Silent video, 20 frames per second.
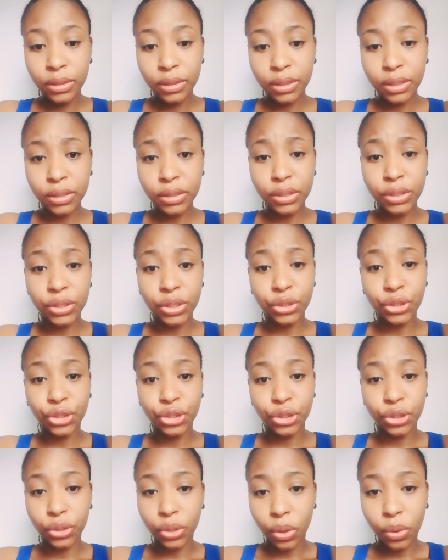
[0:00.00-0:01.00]
this is a
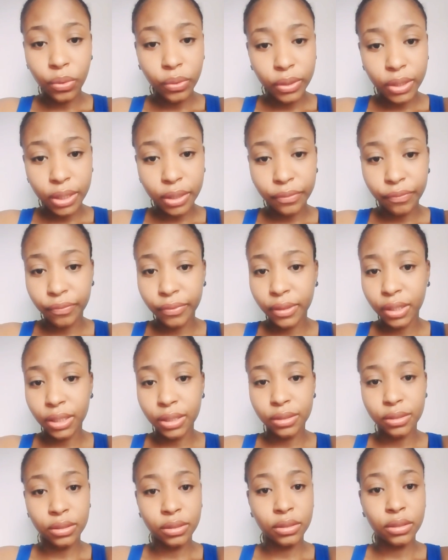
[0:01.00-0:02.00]
joke, if
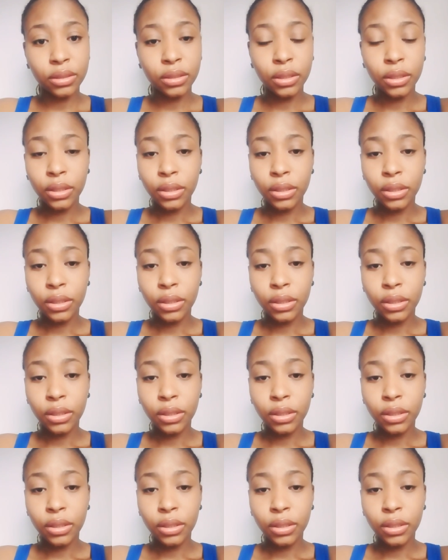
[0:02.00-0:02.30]
this,